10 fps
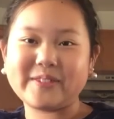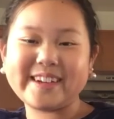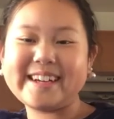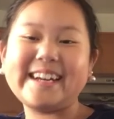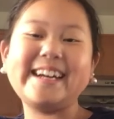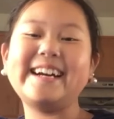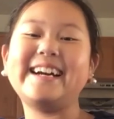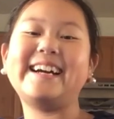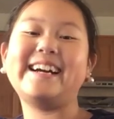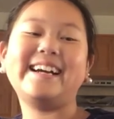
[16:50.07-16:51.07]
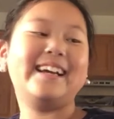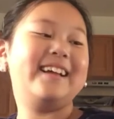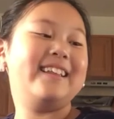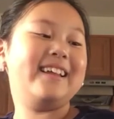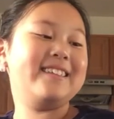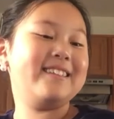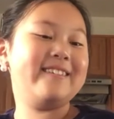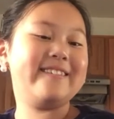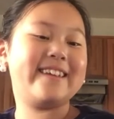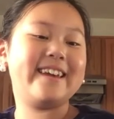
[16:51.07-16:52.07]
That's
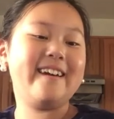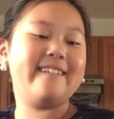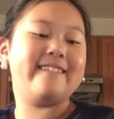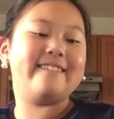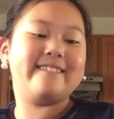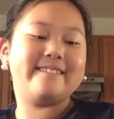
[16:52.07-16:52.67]
so cute.